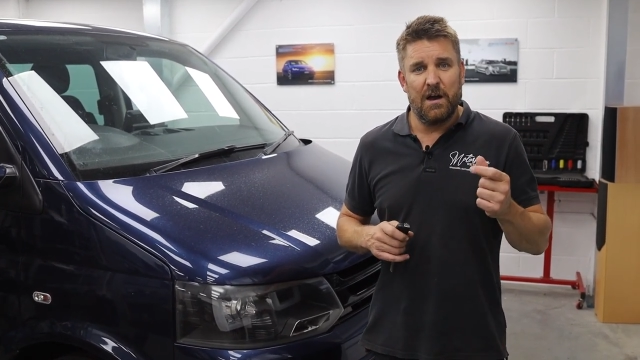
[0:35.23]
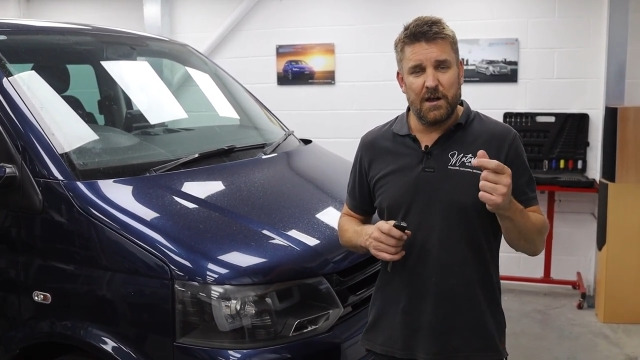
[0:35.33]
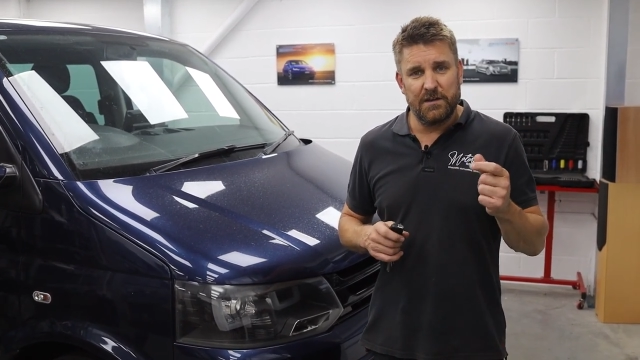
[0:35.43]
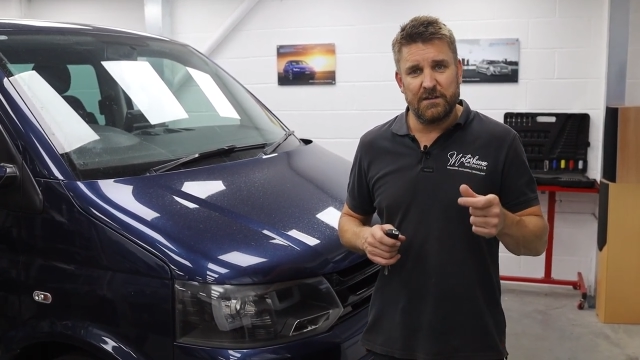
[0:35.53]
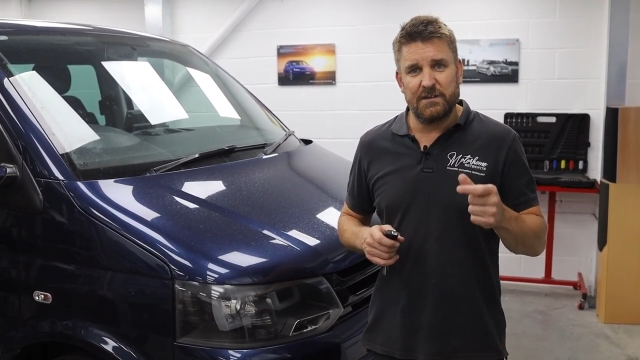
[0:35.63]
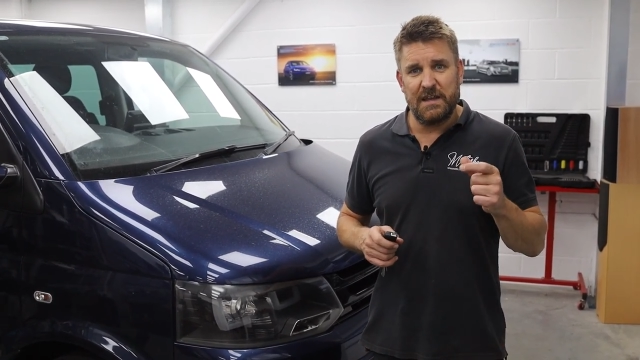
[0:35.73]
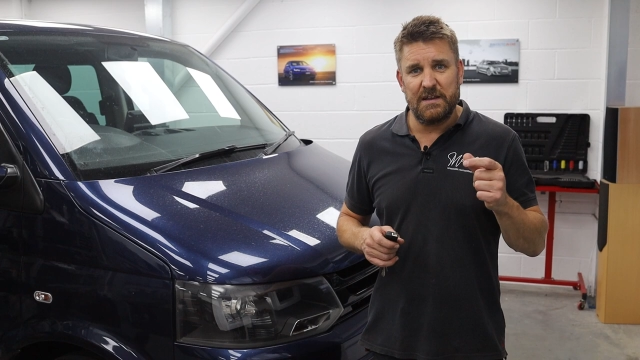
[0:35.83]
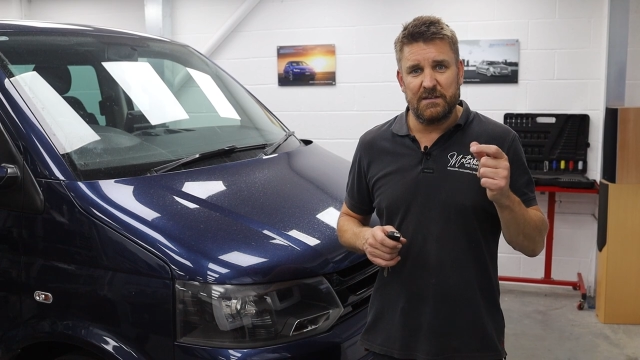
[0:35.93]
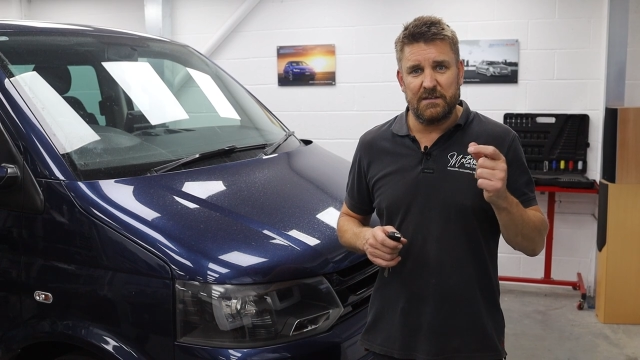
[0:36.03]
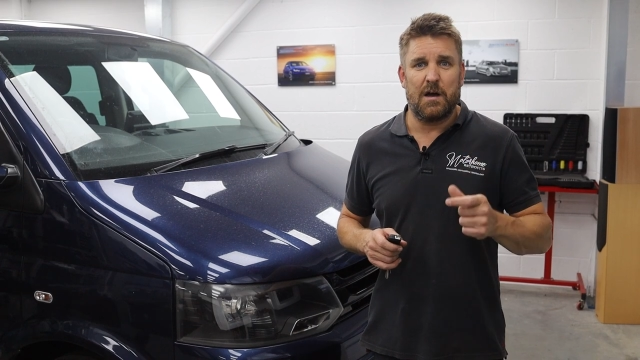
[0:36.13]

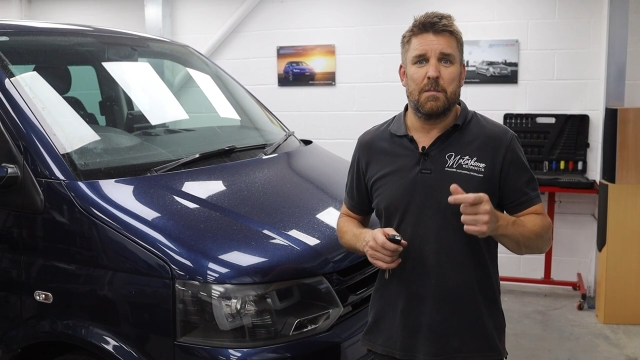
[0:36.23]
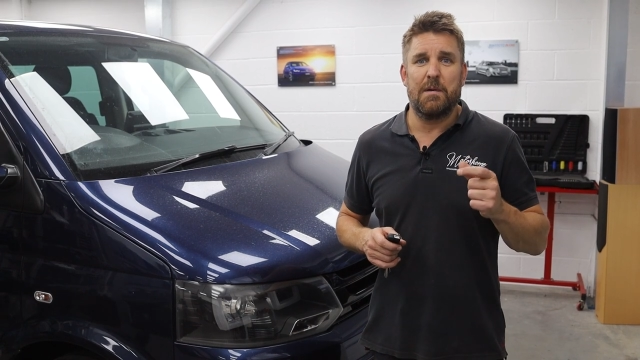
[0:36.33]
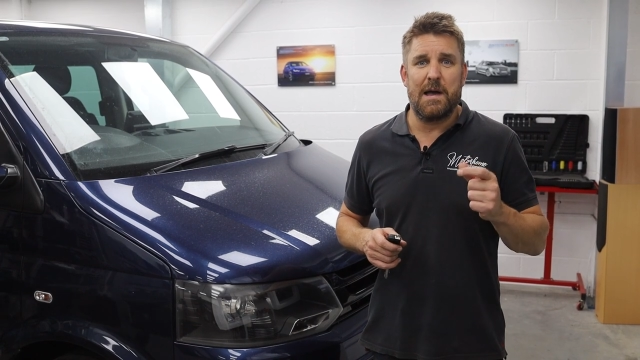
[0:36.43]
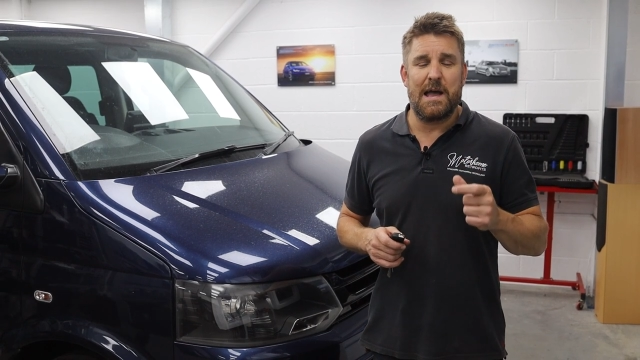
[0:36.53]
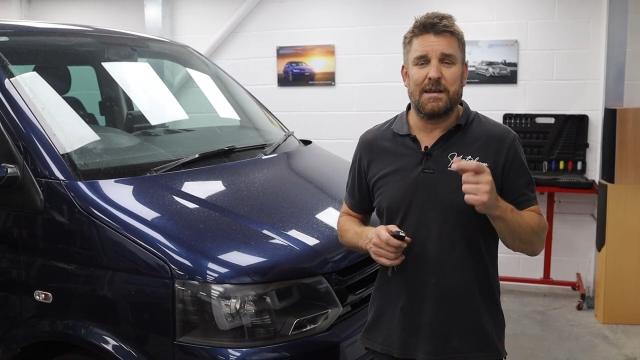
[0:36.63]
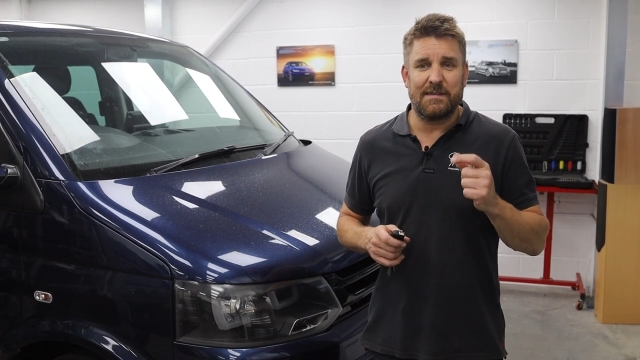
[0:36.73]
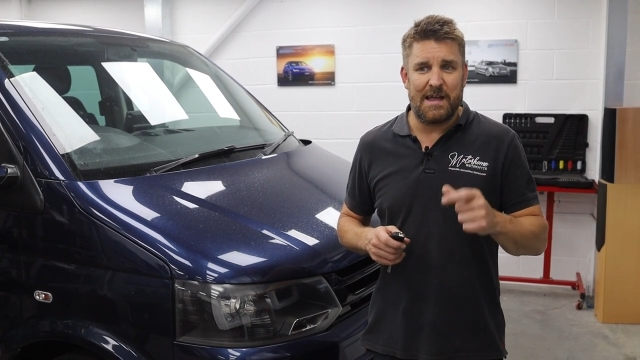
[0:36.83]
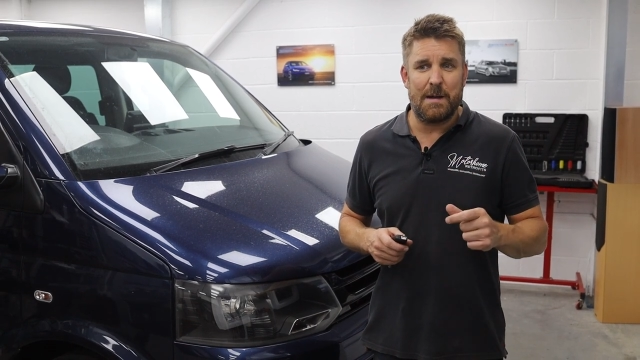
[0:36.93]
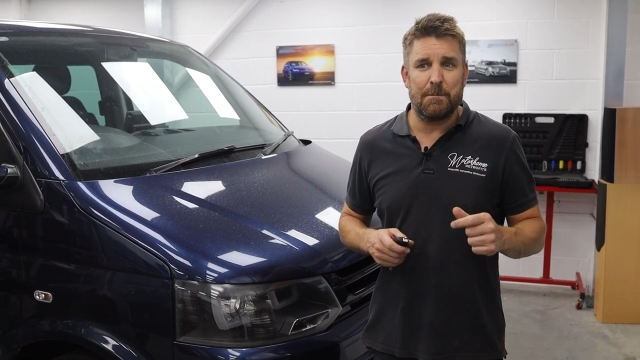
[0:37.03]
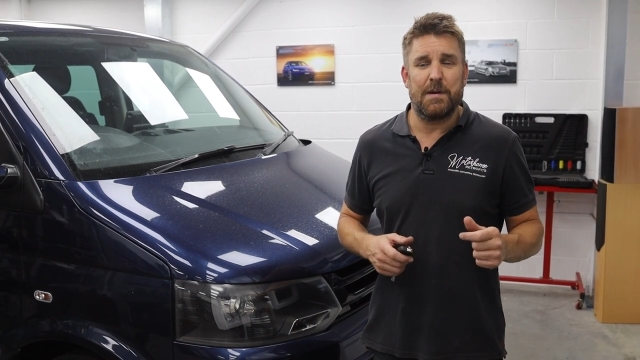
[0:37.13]
underseat sub and
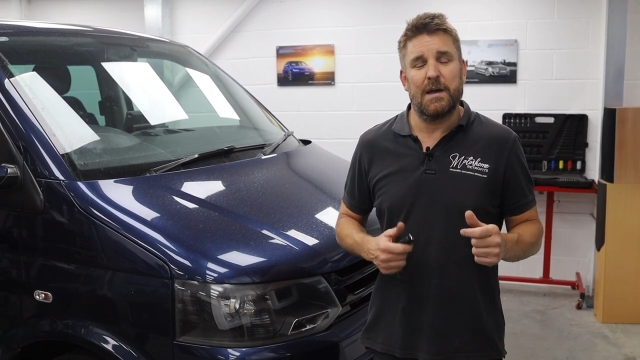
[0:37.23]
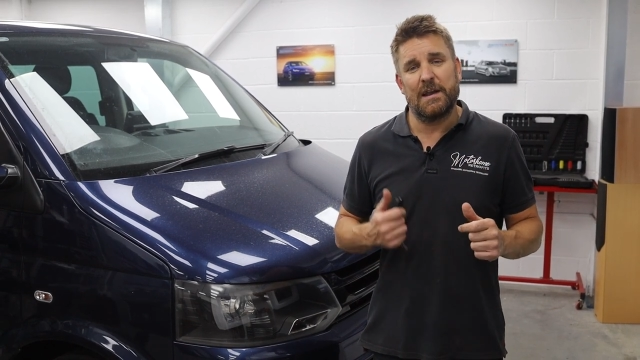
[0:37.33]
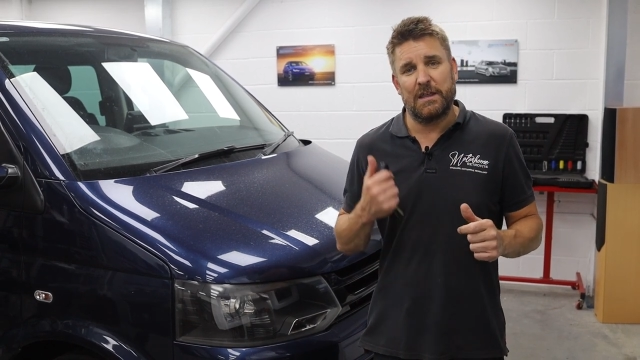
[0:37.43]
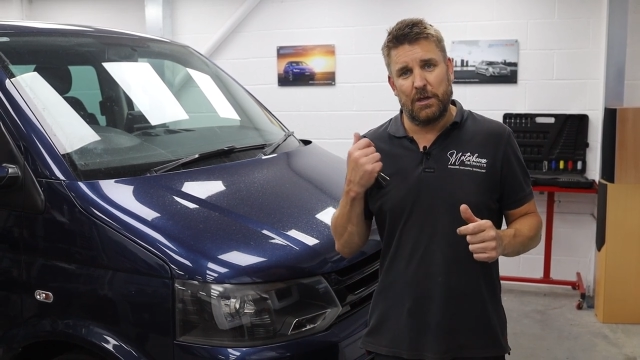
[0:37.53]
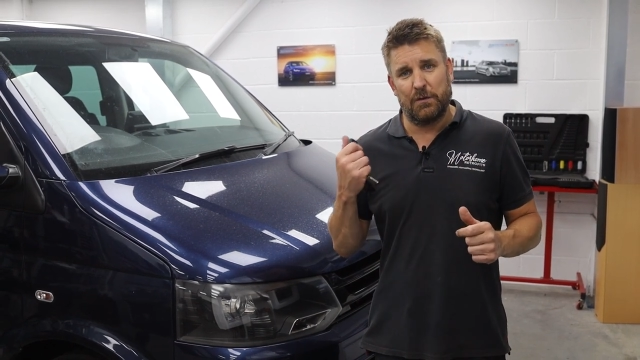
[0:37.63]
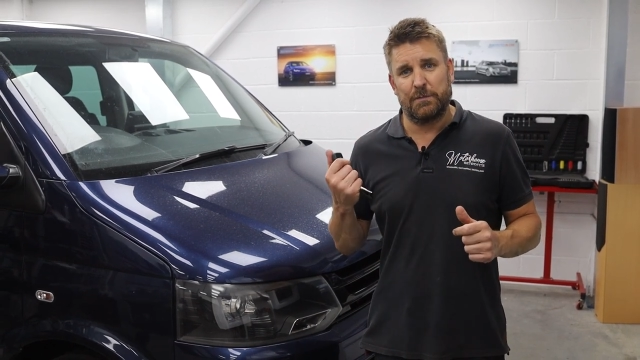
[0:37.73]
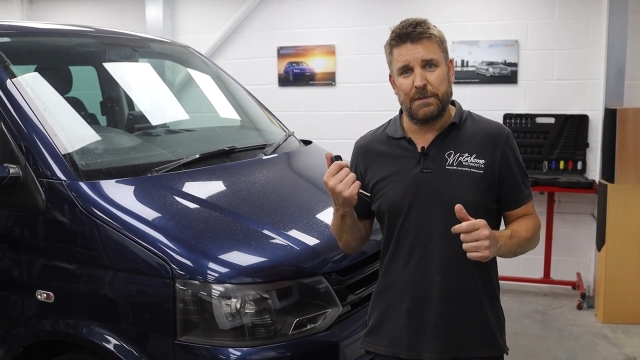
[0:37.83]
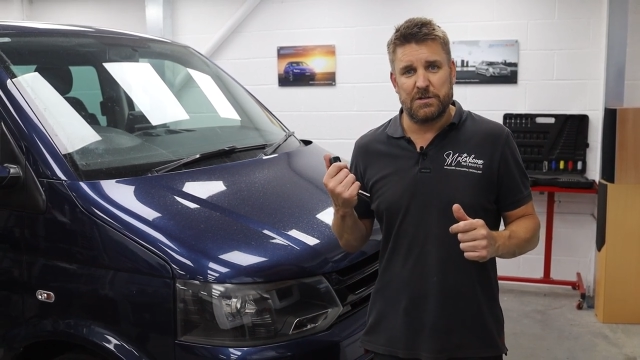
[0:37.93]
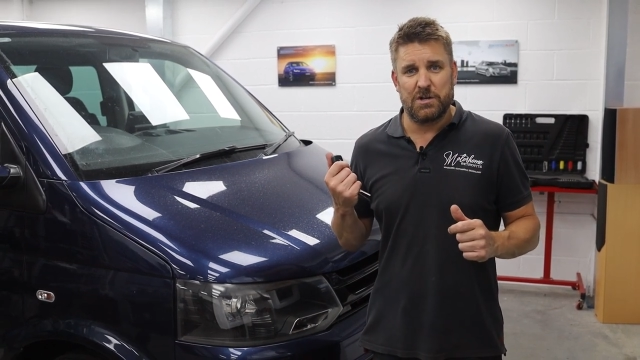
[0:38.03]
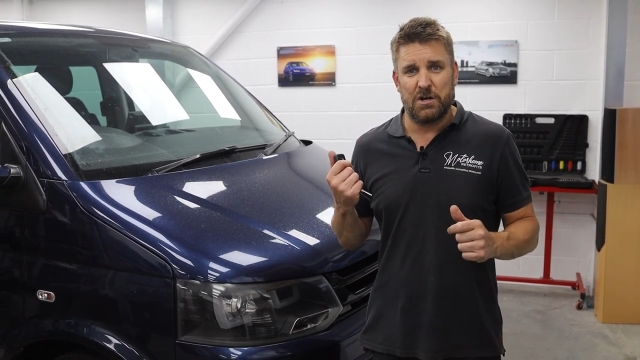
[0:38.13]
amp and a
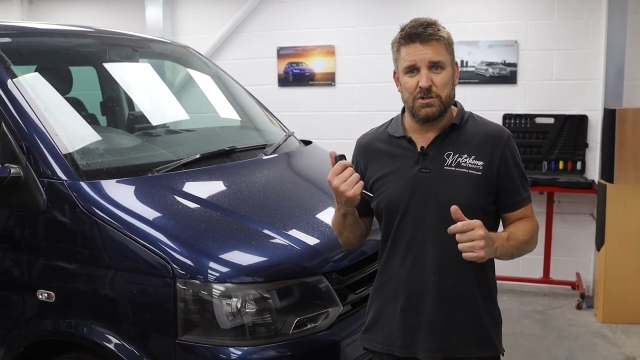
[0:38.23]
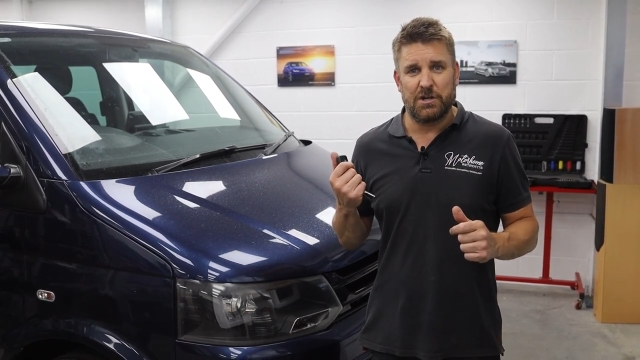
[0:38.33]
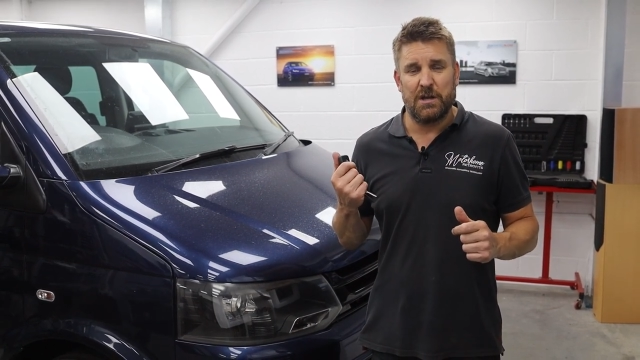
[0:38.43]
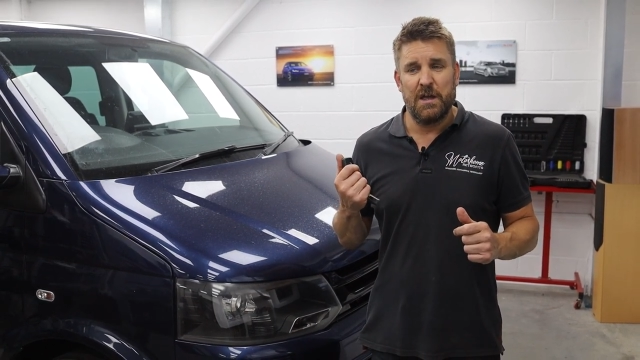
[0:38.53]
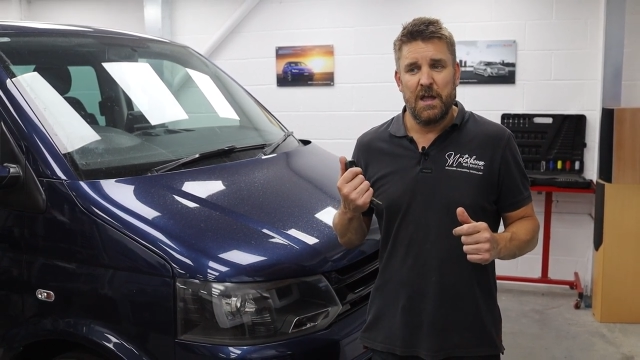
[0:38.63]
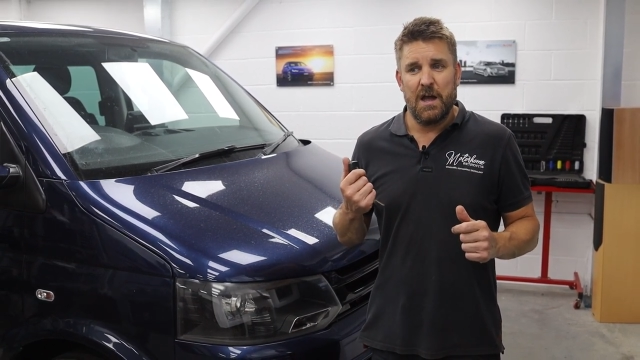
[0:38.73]
USB charger.